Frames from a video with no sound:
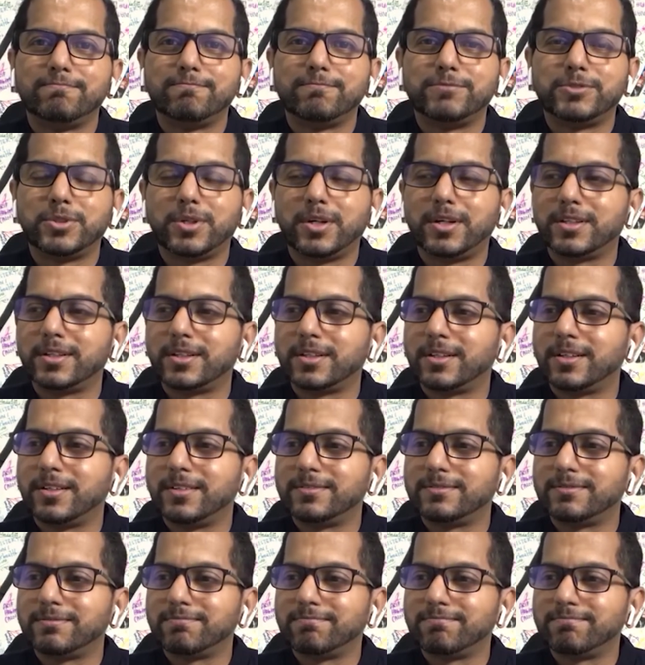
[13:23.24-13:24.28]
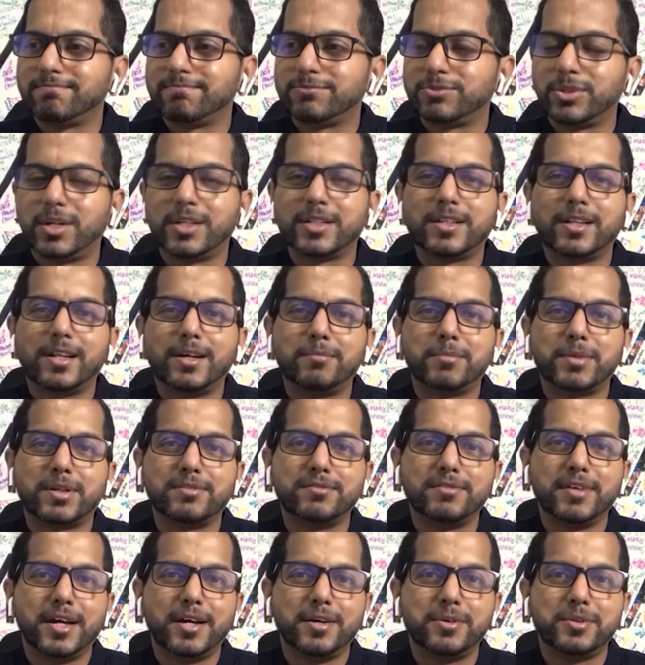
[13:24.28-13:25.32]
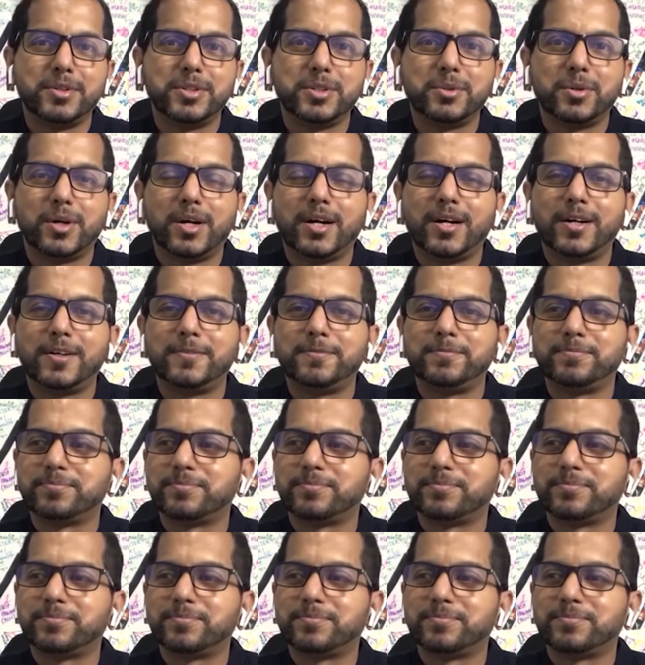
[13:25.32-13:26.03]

To Uncle Amran, wherever you are,